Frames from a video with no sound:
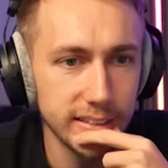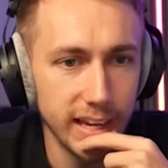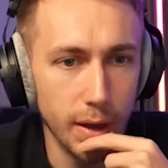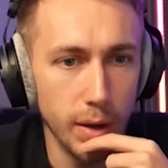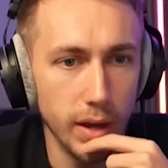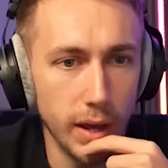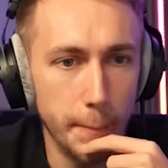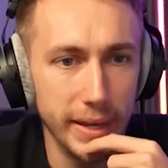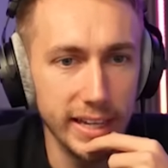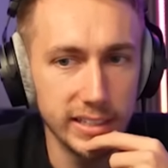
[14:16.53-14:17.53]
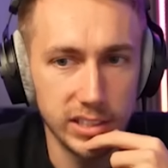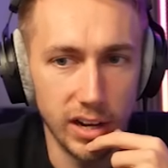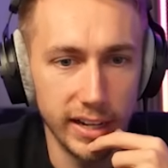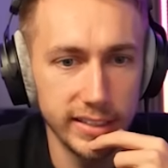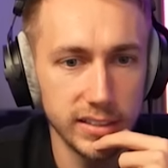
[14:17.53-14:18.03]
get a, a, beer
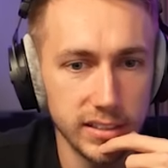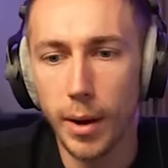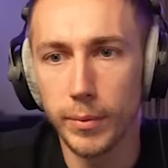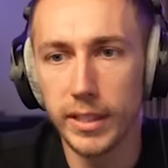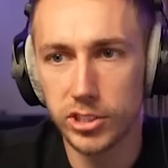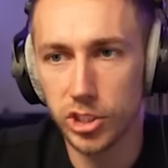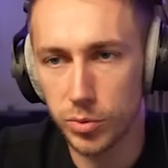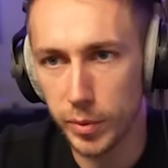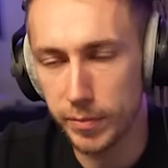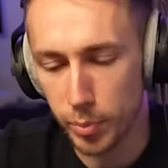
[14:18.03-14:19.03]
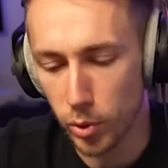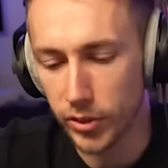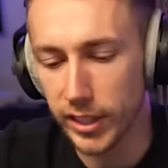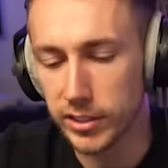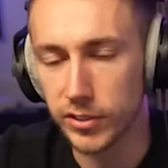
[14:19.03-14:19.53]
sign. Right, well, let's just... We've bought
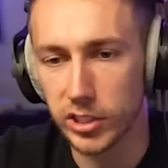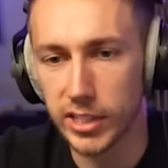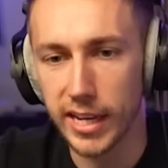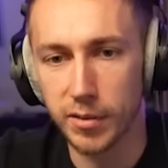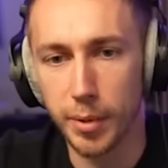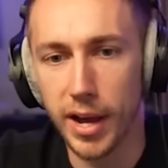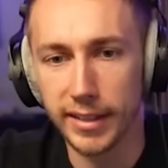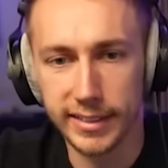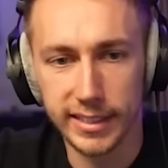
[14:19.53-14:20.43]
things for the sake of buying